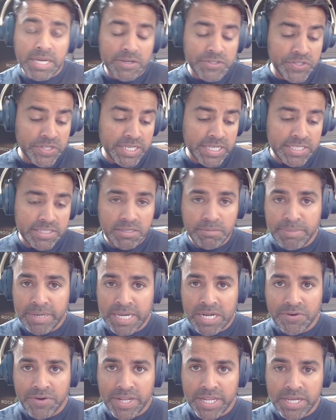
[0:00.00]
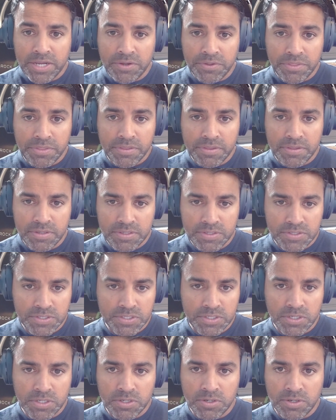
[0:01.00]
I was looking into battery health,
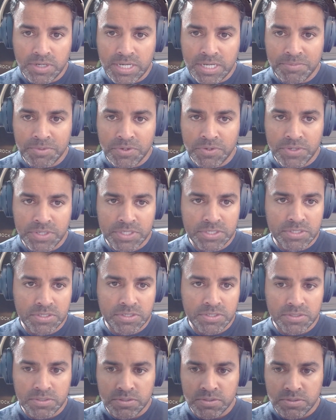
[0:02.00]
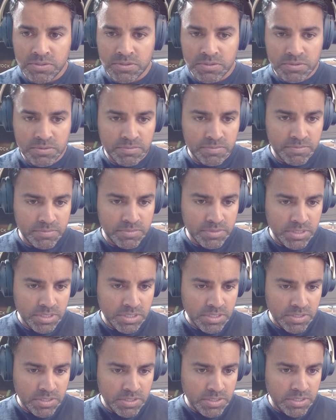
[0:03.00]
so I'm going to
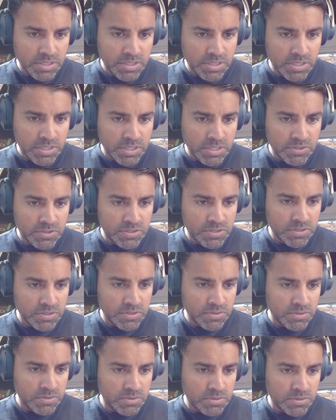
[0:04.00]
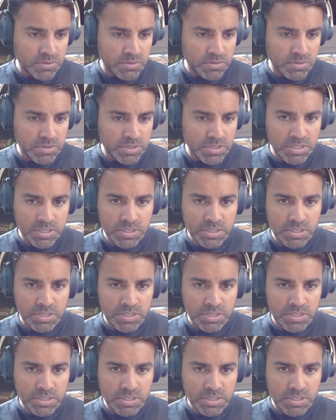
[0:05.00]
go to,